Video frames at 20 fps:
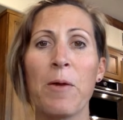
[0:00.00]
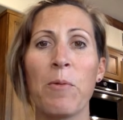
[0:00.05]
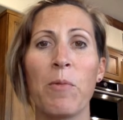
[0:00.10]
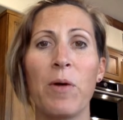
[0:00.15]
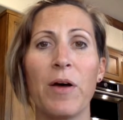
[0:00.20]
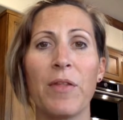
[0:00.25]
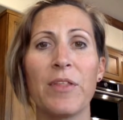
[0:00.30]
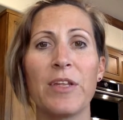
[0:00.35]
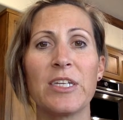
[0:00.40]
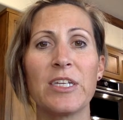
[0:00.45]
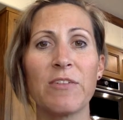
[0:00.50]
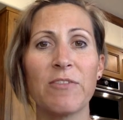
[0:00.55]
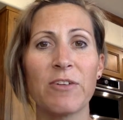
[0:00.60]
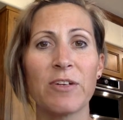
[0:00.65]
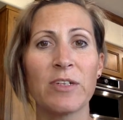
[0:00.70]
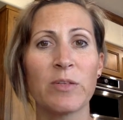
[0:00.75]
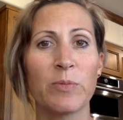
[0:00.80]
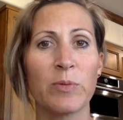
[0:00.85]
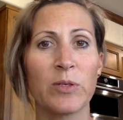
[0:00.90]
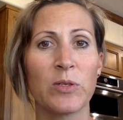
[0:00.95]
Well, the
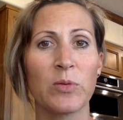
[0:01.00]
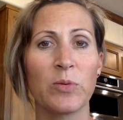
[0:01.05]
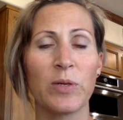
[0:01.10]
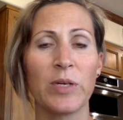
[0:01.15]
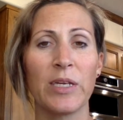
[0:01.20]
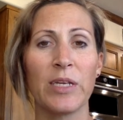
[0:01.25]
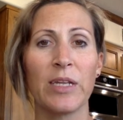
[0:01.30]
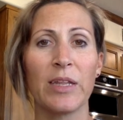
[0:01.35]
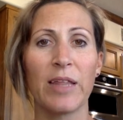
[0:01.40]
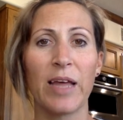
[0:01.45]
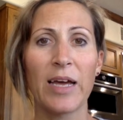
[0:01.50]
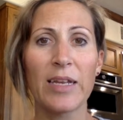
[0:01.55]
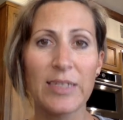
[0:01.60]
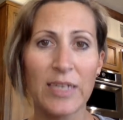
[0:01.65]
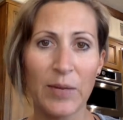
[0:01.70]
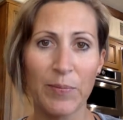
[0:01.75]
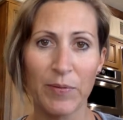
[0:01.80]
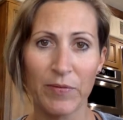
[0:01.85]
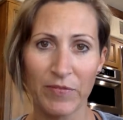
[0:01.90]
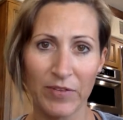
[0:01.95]
difference between that
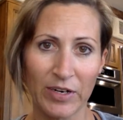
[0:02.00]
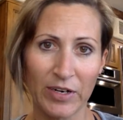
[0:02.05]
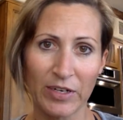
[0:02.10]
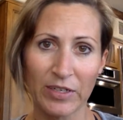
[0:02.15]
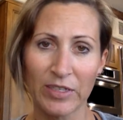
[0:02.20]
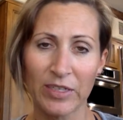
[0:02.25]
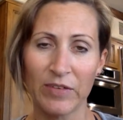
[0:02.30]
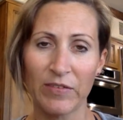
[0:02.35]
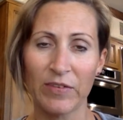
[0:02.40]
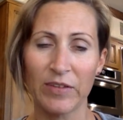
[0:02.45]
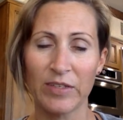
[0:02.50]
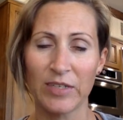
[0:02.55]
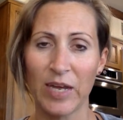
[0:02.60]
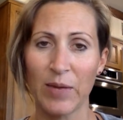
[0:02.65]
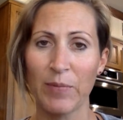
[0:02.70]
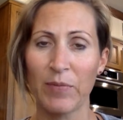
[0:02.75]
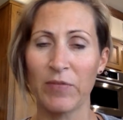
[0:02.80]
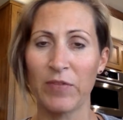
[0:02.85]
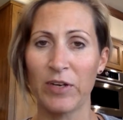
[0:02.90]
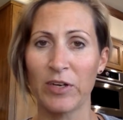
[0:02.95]
type of narrative and the
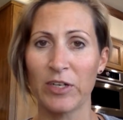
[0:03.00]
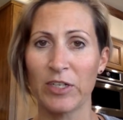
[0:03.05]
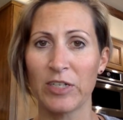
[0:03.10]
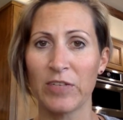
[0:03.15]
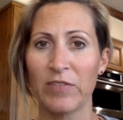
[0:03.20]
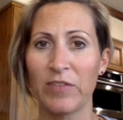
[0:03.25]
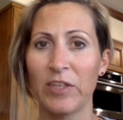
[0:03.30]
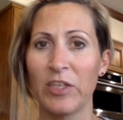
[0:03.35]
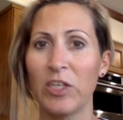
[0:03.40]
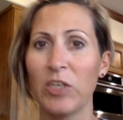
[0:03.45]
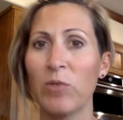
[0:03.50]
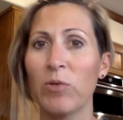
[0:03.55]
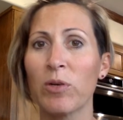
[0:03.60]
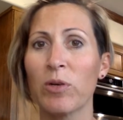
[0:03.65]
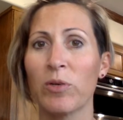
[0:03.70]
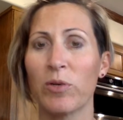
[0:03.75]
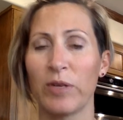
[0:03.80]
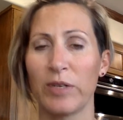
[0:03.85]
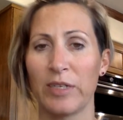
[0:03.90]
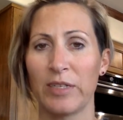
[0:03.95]
type of narrative that you are
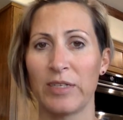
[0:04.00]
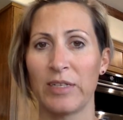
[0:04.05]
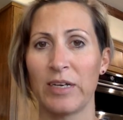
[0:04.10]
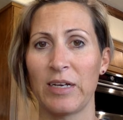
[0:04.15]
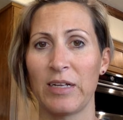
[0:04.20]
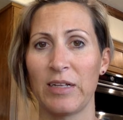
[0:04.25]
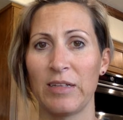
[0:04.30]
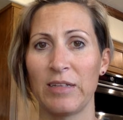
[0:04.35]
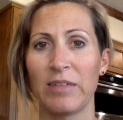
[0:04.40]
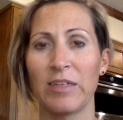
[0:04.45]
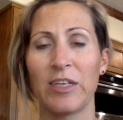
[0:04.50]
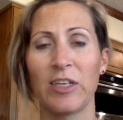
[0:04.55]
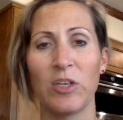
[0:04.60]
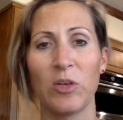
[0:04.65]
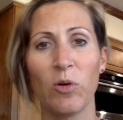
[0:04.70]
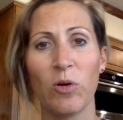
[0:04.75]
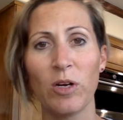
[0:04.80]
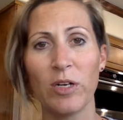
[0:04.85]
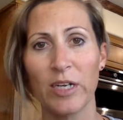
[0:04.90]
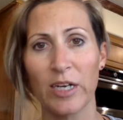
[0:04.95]
going to tell is that
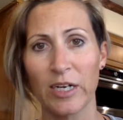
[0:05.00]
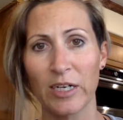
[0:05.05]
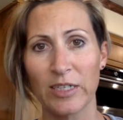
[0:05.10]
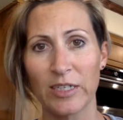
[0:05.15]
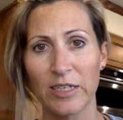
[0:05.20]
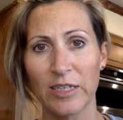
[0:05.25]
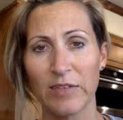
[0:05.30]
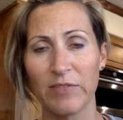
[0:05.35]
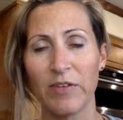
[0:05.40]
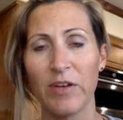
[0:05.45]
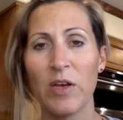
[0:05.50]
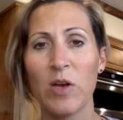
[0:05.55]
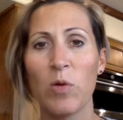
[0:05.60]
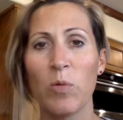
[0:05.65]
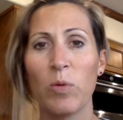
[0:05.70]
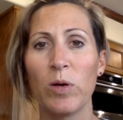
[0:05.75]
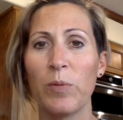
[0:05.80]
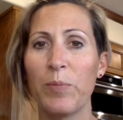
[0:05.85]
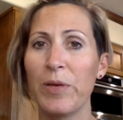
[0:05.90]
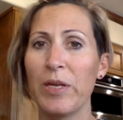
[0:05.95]
your narrative
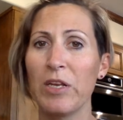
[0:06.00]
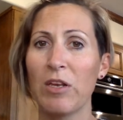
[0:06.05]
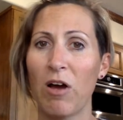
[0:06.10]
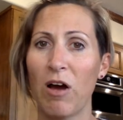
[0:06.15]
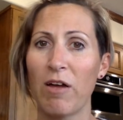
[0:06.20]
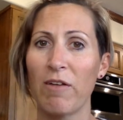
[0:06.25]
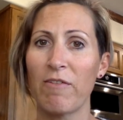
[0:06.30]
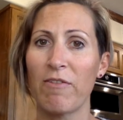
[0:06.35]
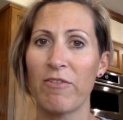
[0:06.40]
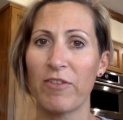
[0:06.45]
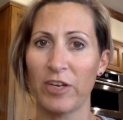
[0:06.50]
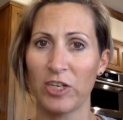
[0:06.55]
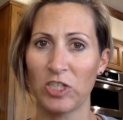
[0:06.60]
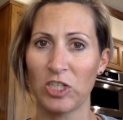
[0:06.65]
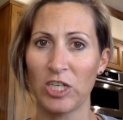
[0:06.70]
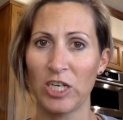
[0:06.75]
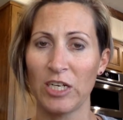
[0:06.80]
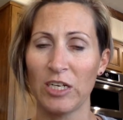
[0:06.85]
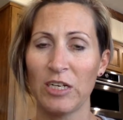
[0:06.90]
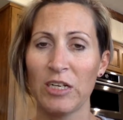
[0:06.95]
will be
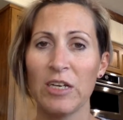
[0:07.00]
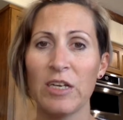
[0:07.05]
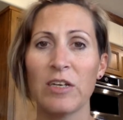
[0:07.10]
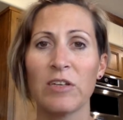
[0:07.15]
nonfiction.